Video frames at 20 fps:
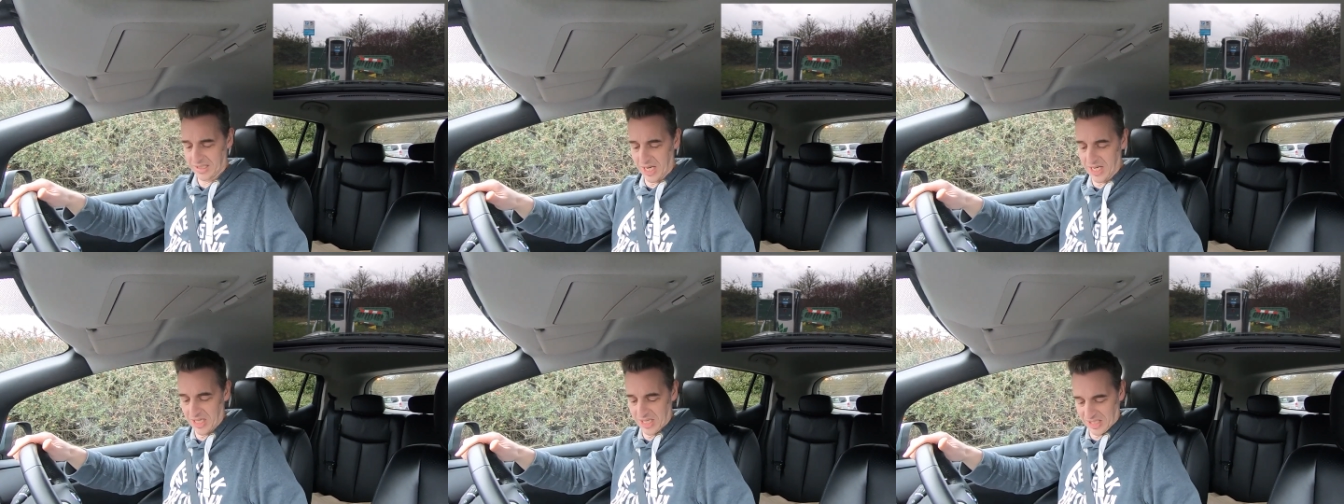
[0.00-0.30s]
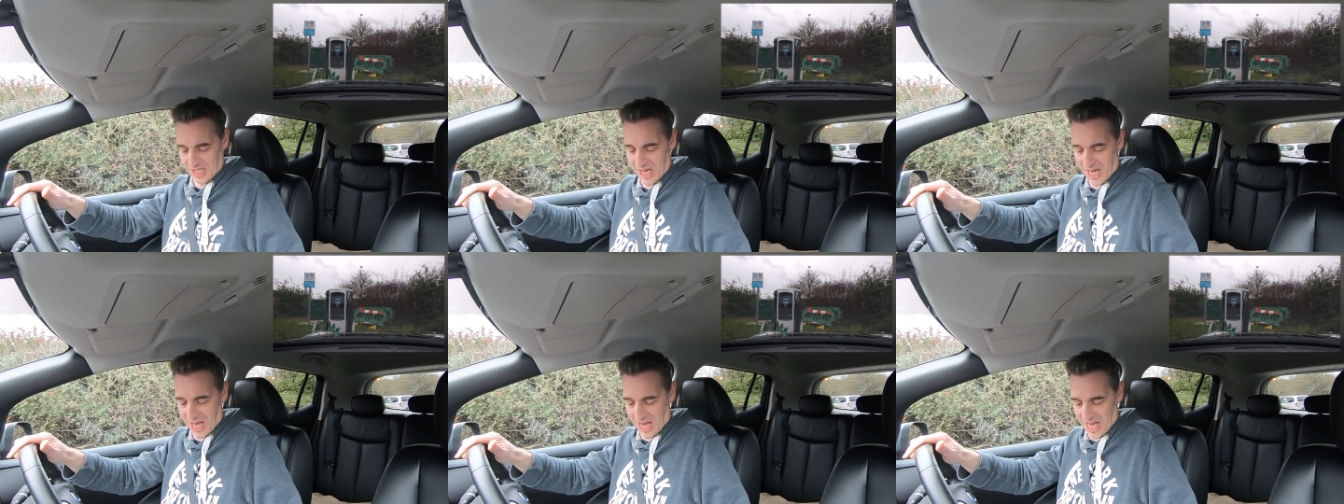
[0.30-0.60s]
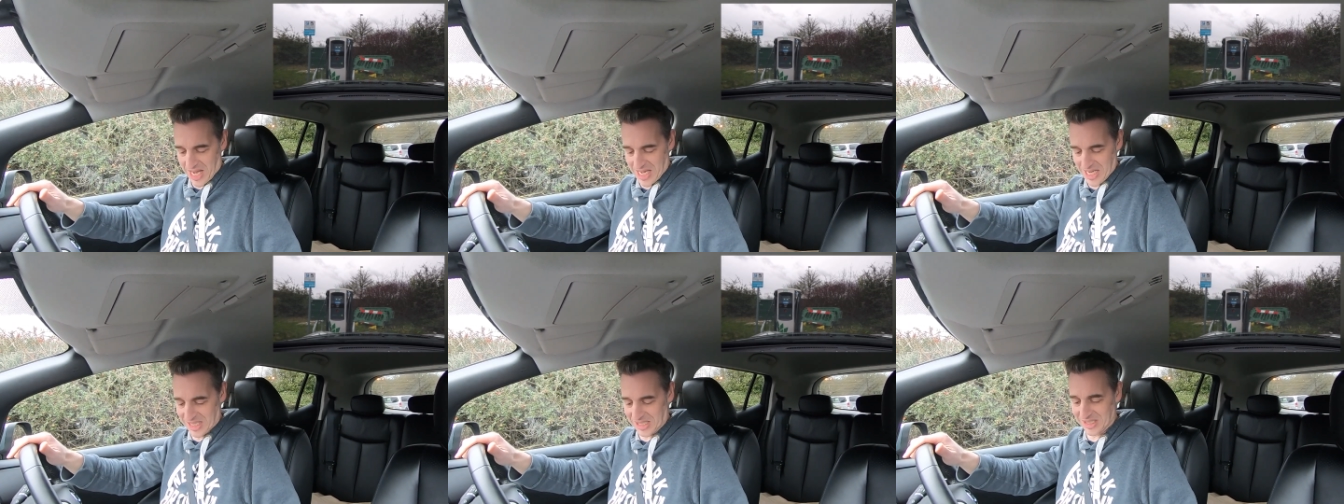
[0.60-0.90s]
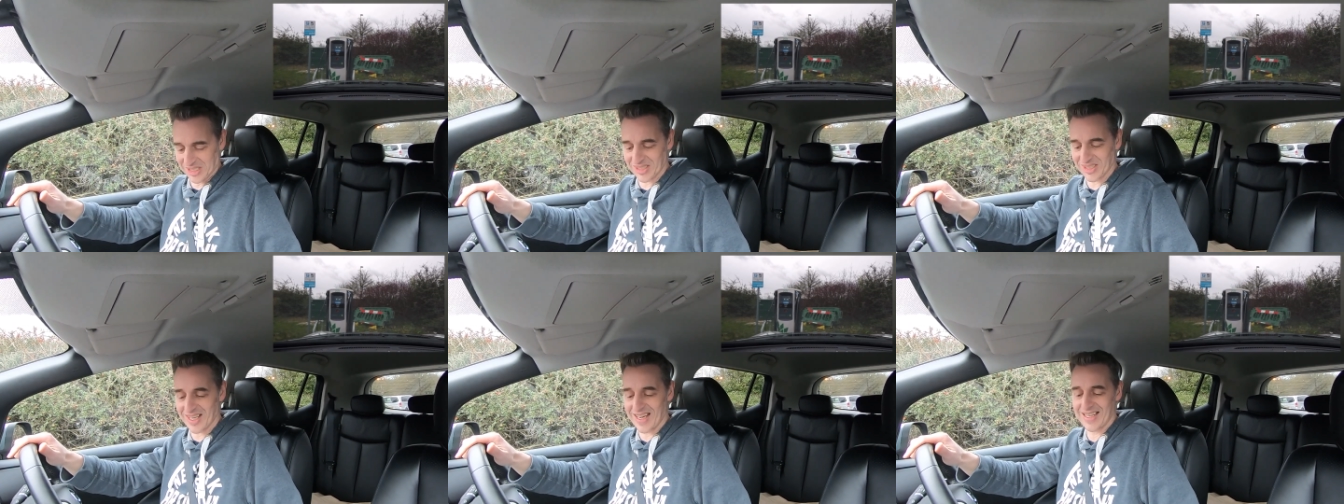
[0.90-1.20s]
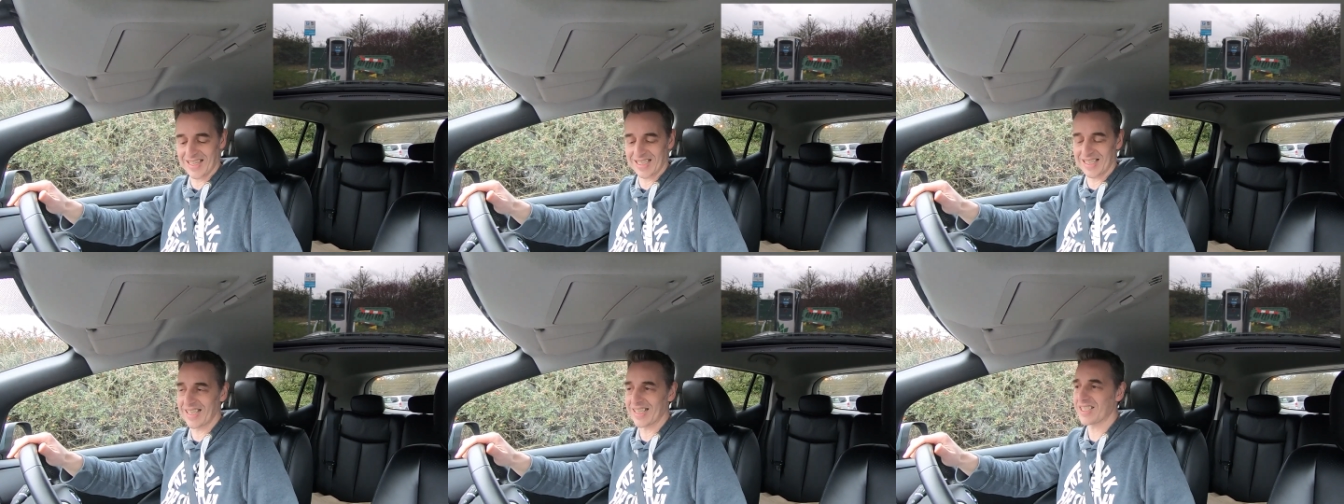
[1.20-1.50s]
just to
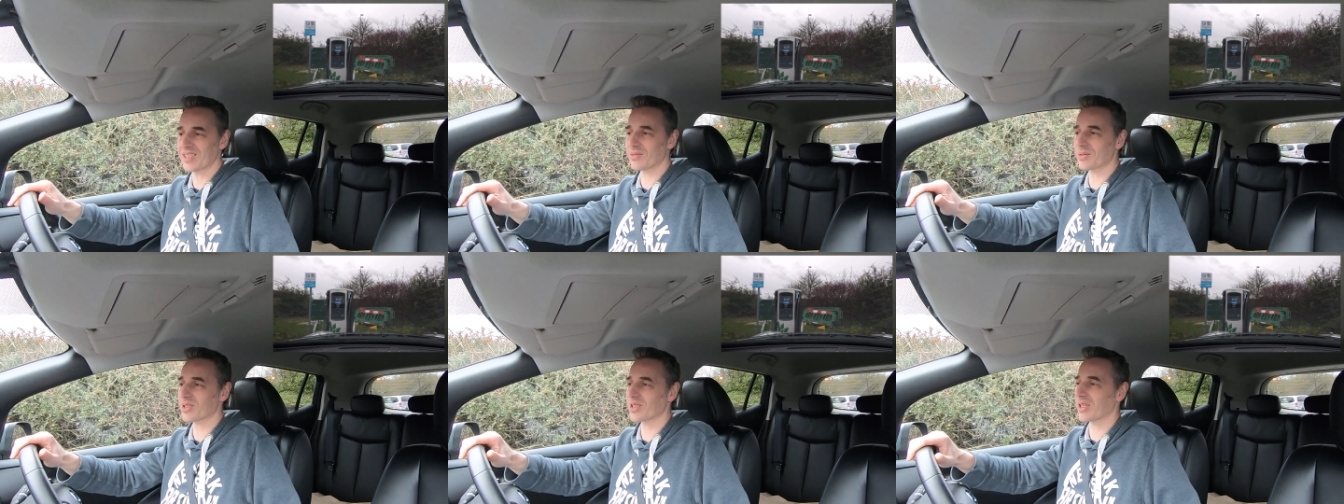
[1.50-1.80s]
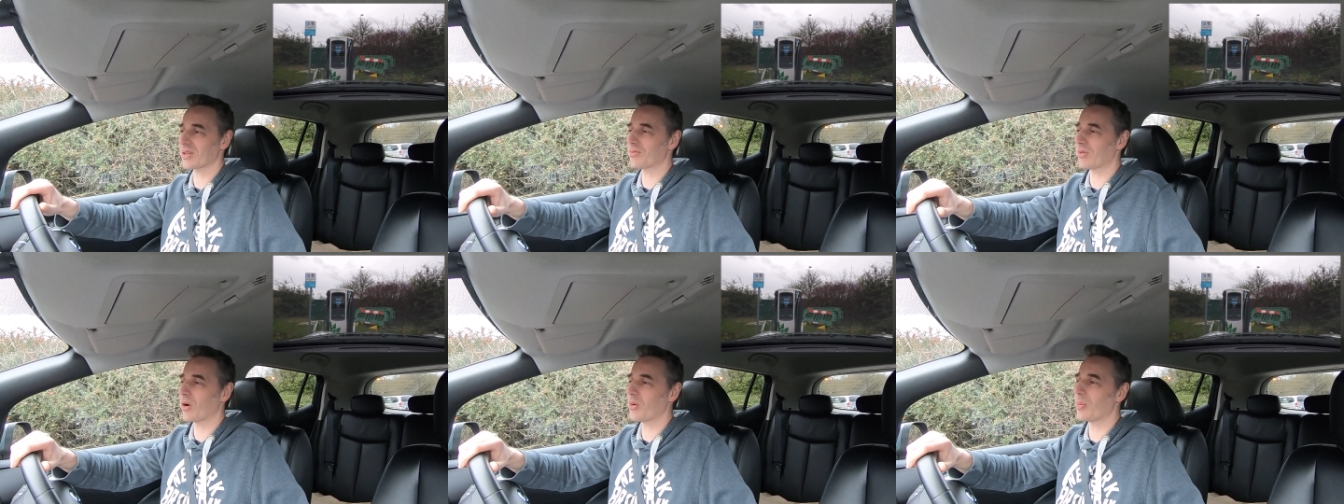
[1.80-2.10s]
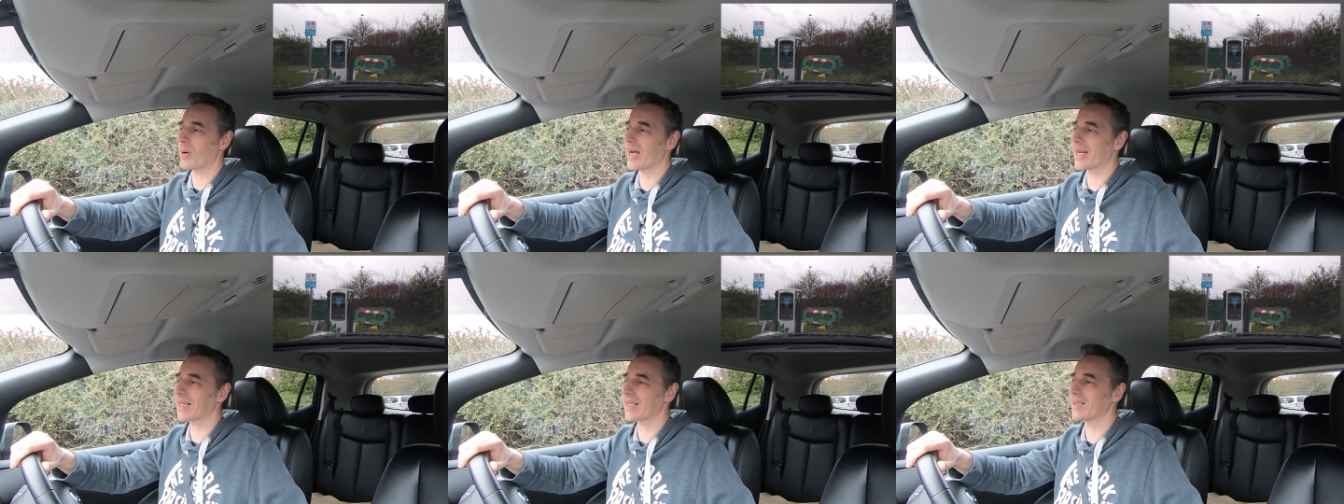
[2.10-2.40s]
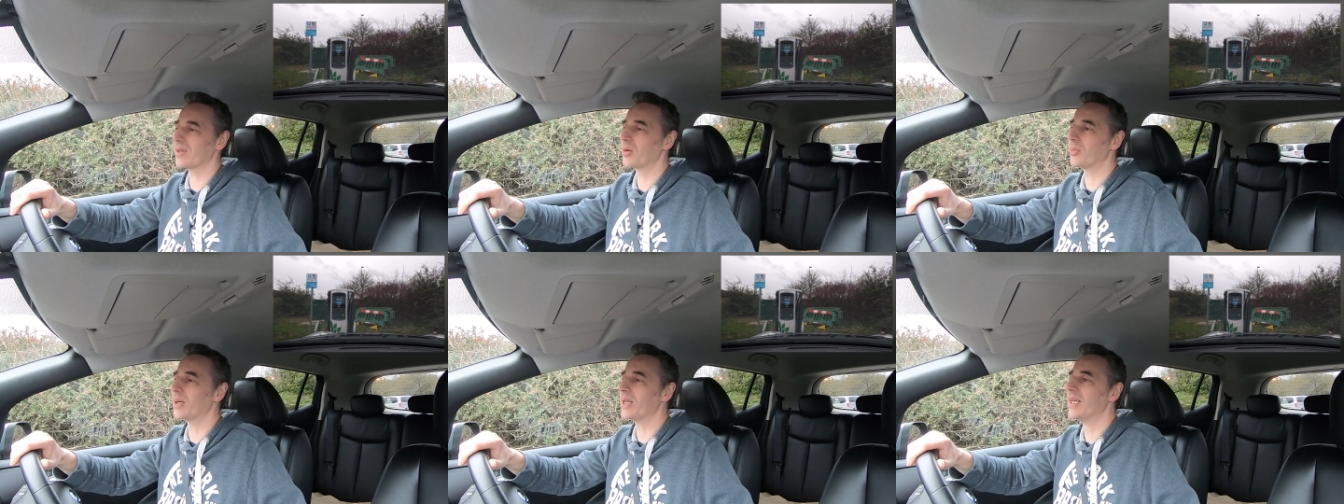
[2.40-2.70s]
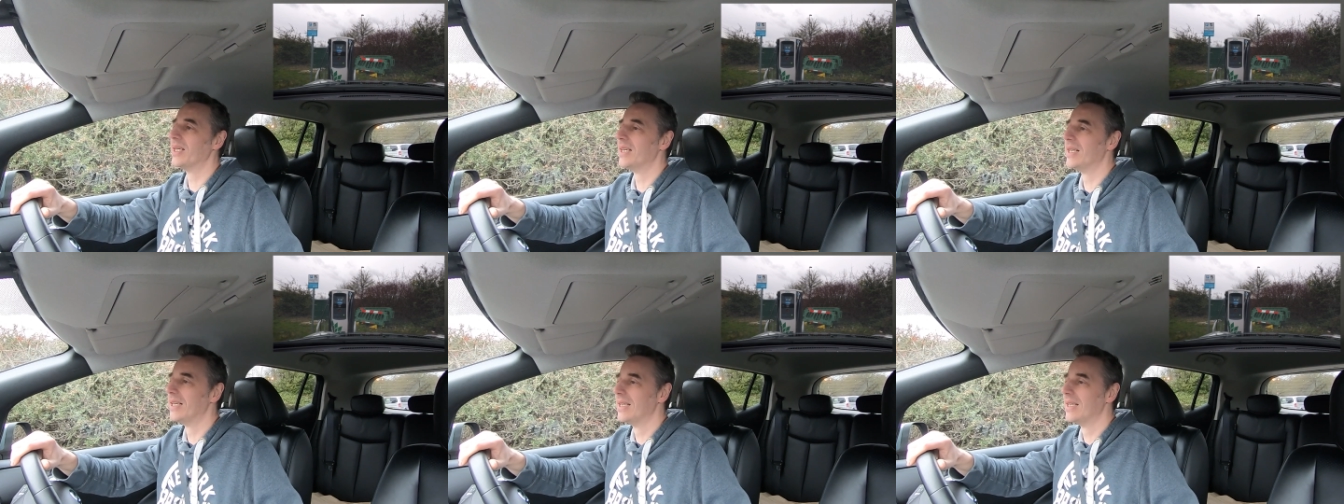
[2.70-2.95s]
say the least. I'm just going to roll back a little bit.